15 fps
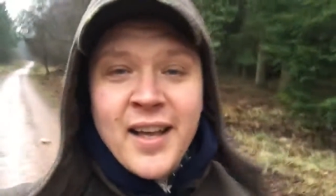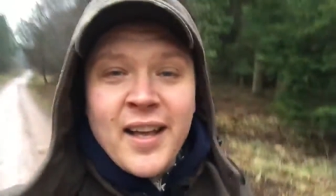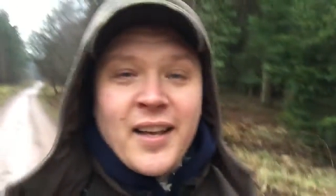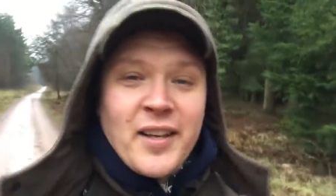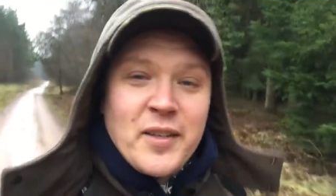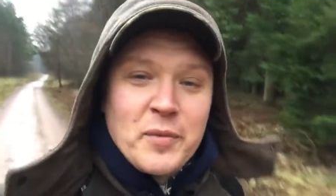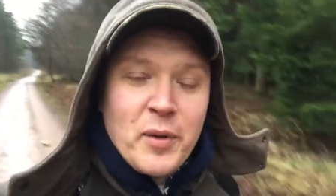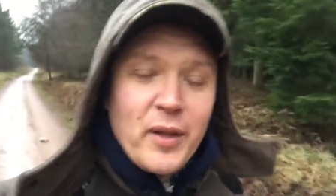
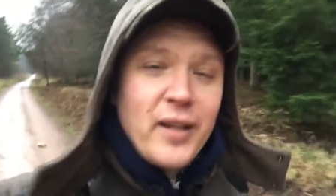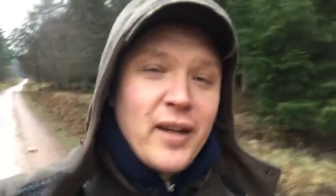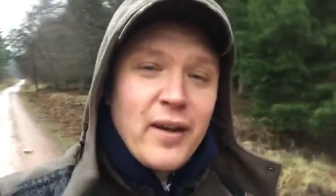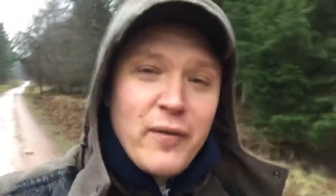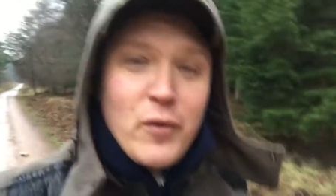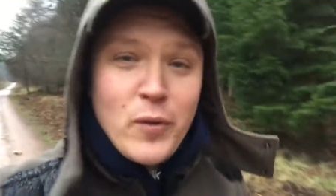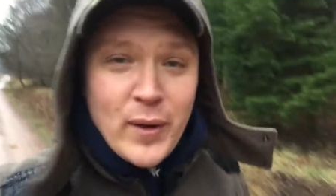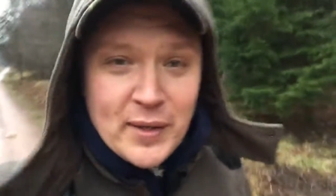Because one thing
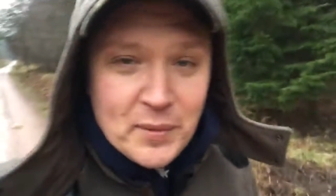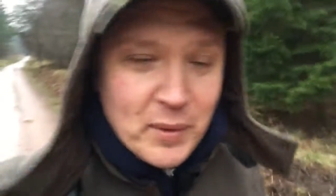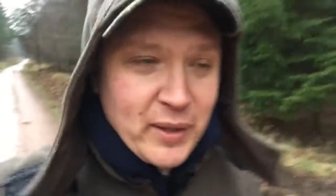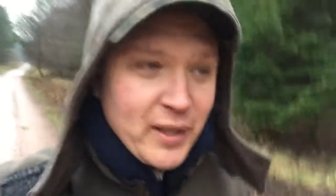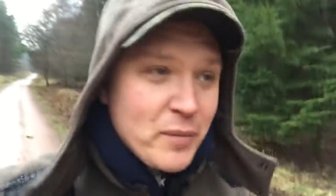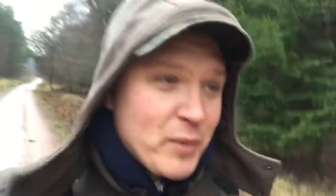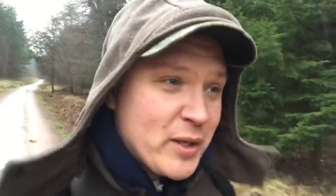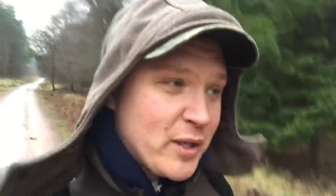I've always
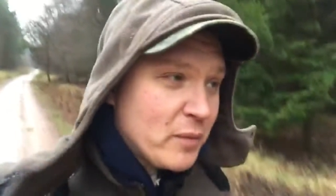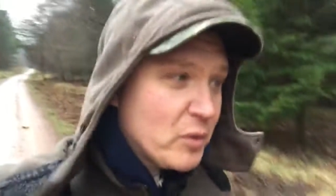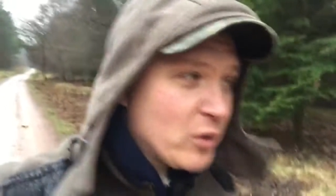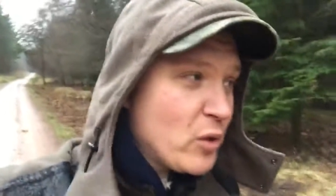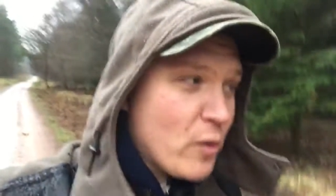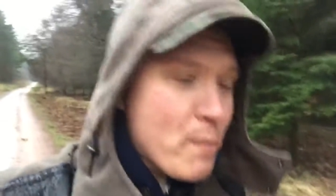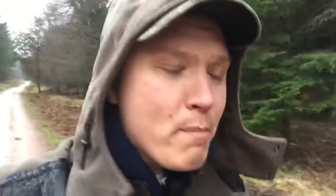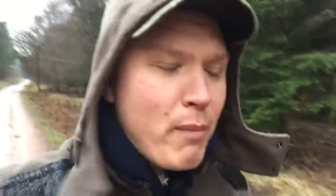wondered, which I'm
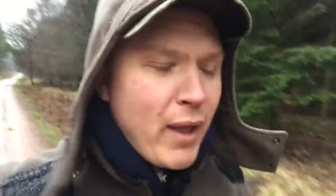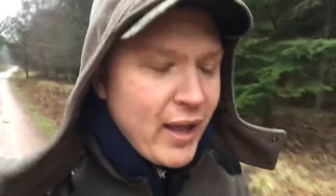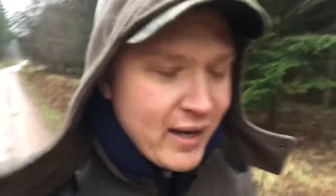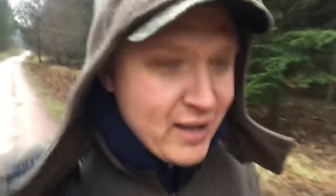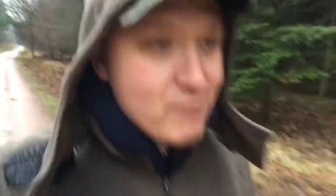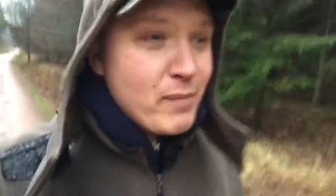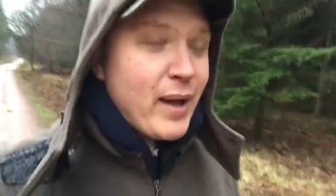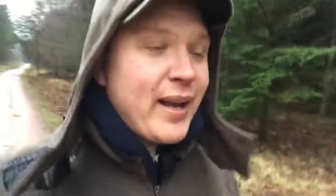sure
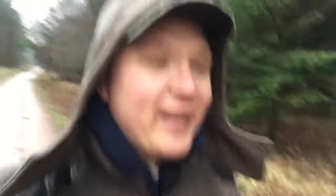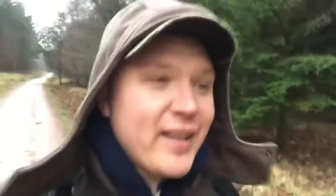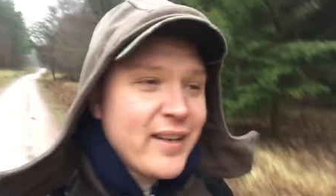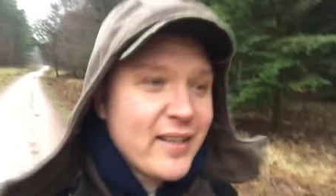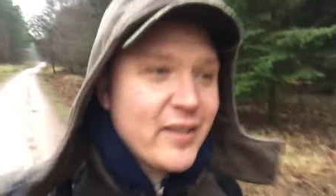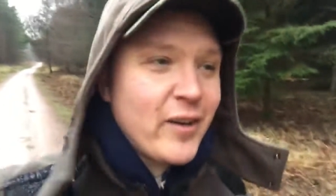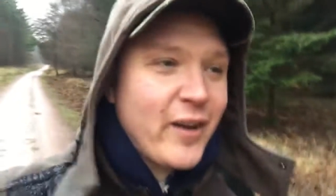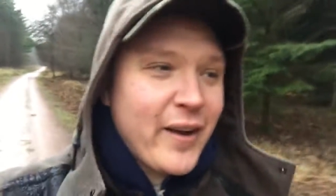many, many other
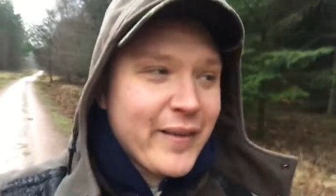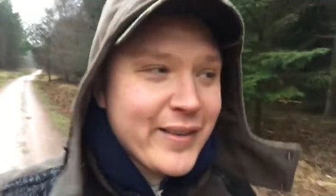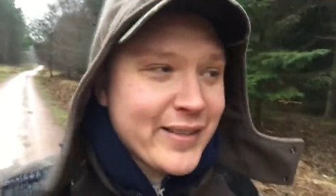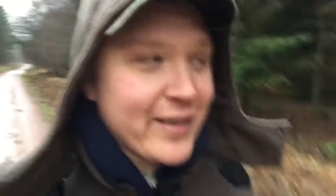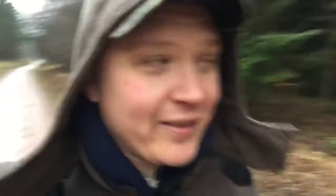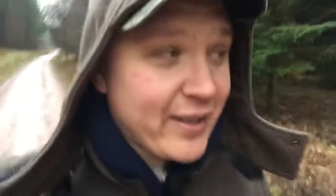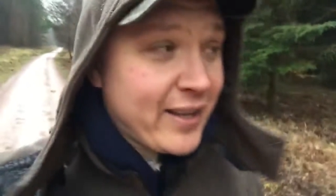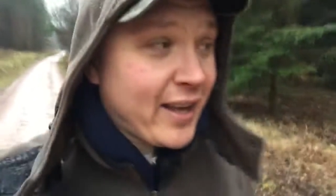dog owners
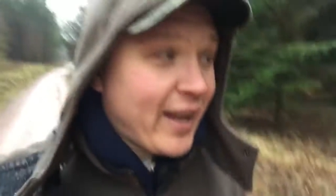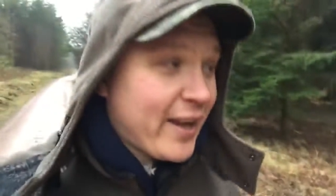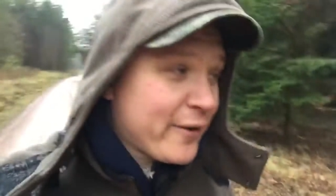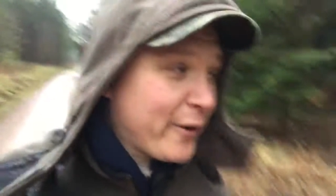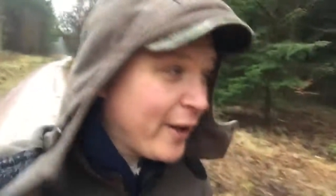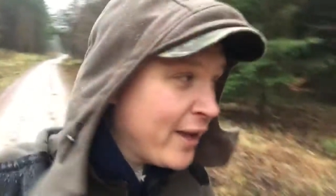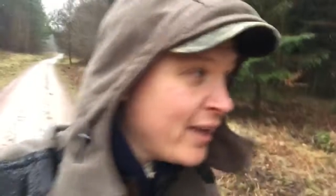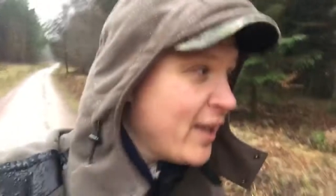out there have,
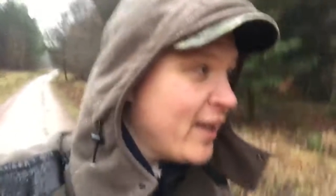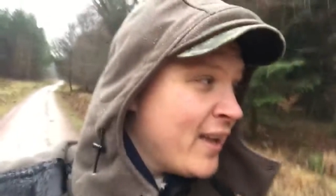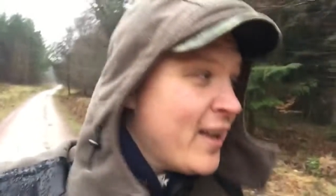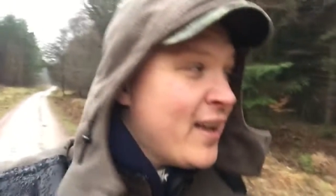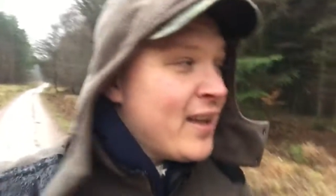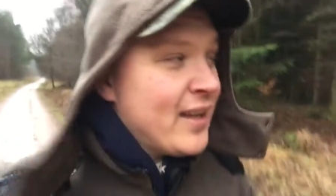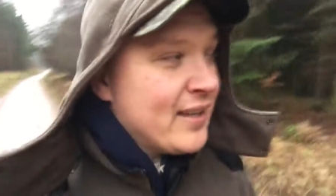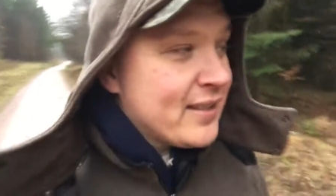
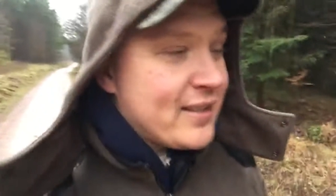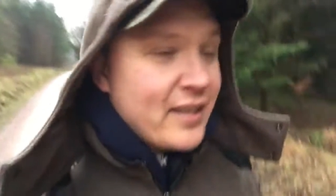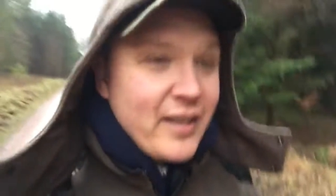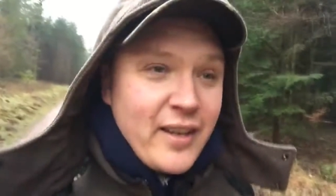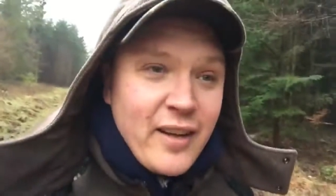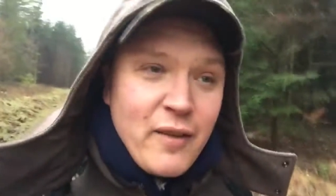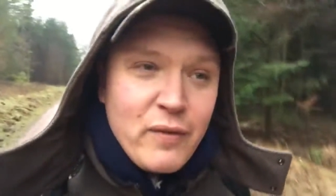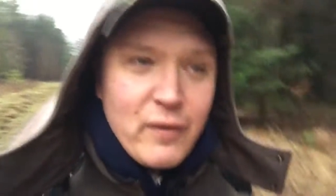is
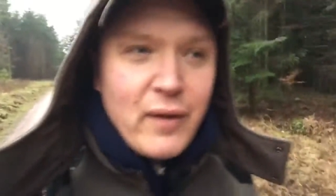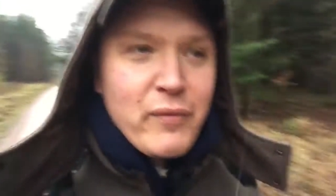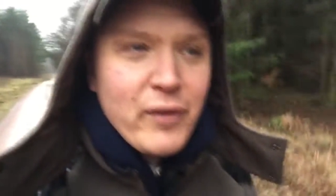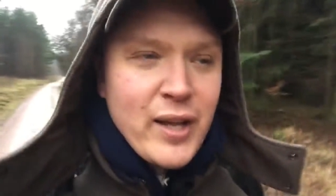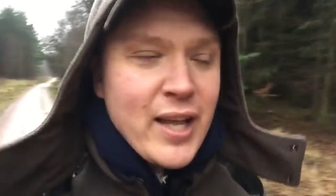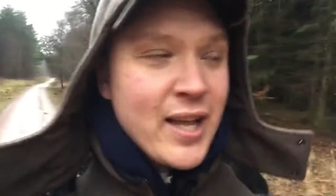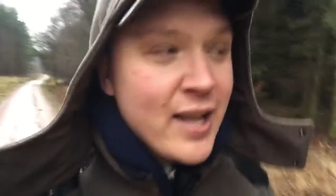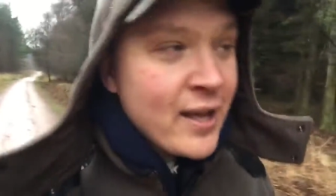that for every